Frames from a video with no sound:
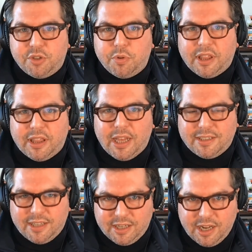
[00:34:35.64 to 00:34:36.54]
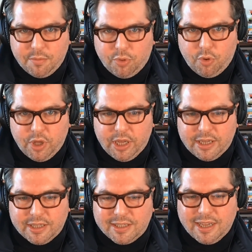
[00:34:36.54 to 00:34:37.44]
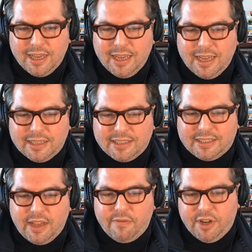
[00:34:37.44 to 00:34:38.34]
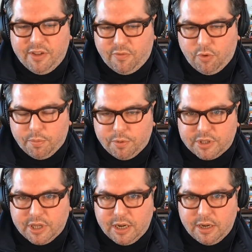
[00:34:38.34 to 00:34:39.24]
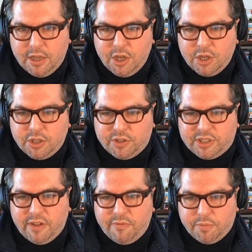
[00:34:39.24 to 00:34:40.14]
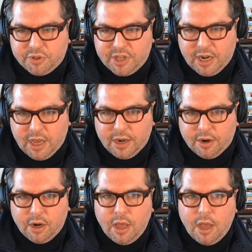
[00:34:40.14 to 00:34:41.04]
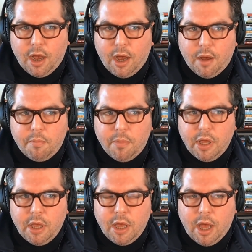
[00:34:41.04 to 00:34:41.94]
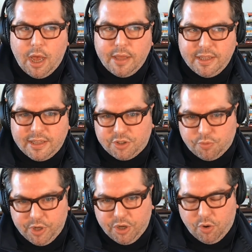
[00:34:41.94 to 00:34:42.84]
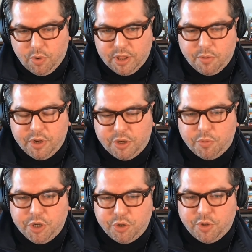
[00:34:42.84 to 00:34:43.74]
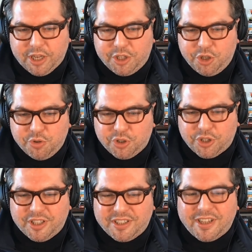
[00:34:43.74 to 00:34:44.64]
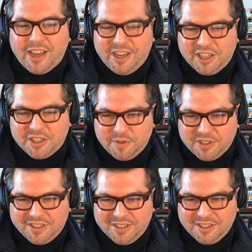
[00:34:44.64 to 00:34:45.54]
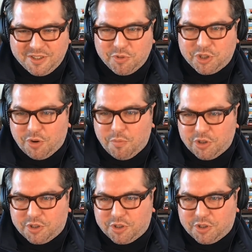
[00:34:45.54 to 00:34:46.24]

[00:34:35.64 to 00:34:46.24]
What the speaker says: with less than 10 employees, it's 74%. So it's 7% higher. I think that's real. One thing we do like to do is look at the tiniest businesses, which are most